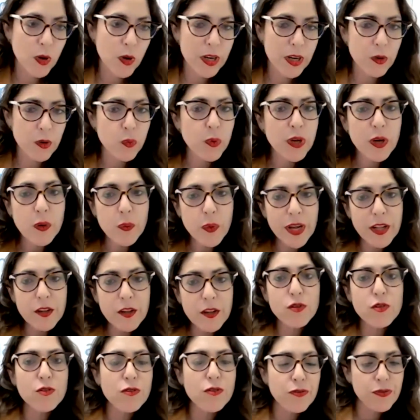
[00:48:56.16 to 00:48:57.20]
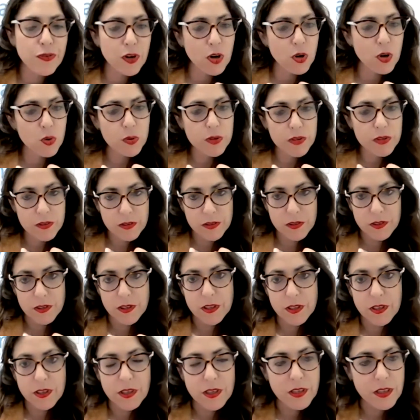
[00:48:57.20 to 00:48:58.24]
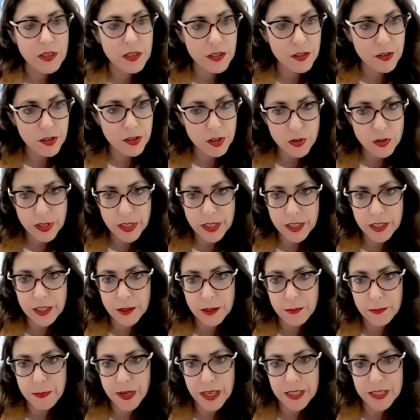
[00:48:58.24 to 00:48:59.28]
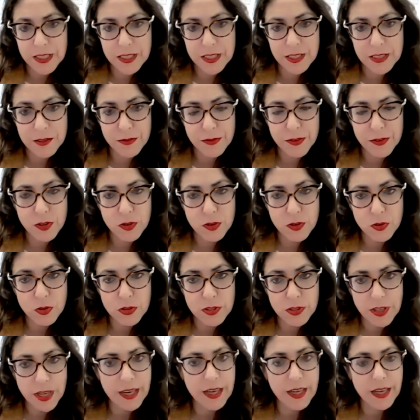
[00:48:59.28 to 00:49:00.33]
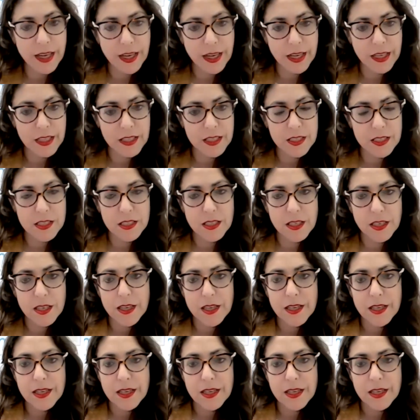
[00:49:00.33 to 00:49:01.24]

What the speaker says: When we went to vote during the past few decades,